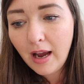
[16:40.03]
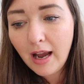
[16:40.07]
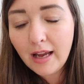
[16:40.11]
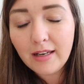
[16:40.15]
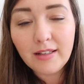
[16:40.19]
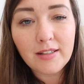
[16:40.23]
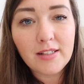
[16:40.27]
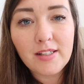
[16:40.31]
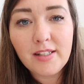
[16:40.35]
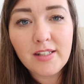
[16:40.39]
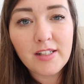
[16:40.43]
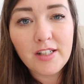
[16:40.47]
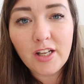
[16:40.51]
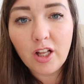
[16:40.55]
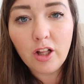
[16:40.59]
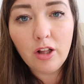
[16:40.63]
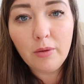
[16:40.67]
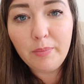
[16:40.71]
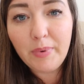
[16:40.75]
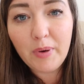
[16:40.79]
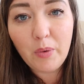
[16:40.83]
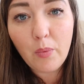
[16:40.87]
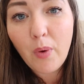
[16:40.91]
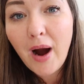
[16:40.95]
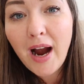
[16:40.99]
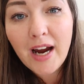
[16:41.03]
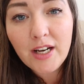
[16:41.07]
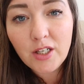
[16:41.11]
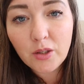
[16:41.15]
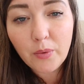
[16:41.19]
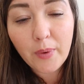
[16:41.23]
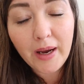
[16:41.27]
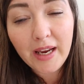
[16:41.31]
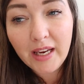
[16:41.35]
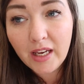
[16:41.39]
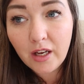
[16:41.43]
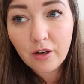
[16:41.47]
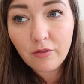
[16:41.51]
and still be wide
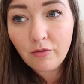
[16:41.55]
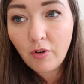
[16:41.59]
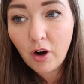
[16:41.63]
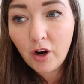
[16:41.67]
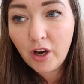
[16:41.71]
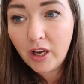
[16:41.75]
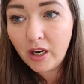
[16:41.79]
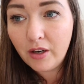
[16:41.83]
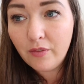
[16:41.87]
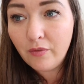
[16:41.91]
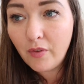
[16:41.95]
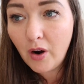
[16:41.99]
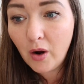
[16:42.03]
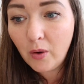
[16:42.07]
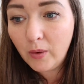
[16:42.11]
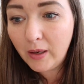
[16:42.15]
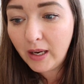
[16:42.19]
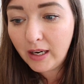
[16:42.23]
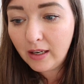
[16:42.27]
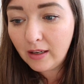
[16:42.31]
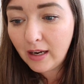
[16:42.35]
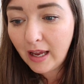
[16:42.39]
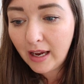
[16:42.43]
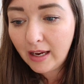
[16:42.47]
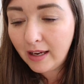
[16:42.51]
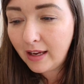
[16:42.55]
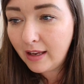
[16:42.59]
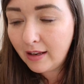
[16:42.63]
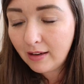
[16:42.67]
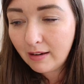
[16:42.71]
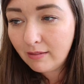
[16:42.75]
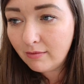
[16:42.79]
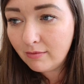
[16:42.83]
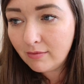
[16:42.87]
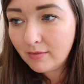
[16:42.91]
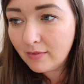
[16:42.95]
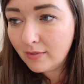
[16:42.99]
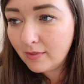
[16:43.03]
awake and rocking and rolling like
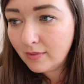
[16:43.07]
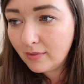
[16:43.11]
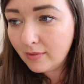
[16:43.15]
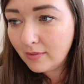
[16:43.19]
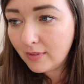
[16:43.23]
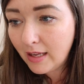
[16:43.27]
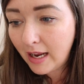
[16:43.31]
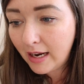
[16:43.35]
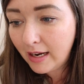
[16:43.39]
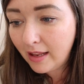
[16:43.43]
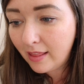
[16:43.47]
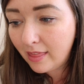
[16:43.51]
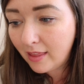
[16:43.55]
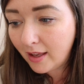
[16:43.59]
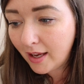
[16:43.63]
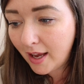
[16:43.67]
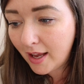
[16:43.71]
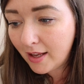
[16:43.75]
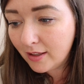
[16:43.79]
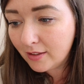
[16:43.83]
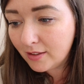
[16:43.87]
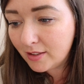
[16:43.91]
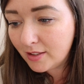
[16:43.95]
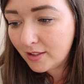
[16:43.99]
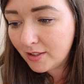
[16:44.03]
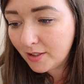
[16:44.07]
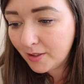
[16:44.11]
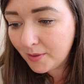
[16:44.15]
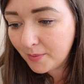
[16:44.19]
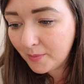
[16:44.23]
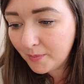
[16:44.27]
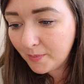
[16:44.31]
anything else.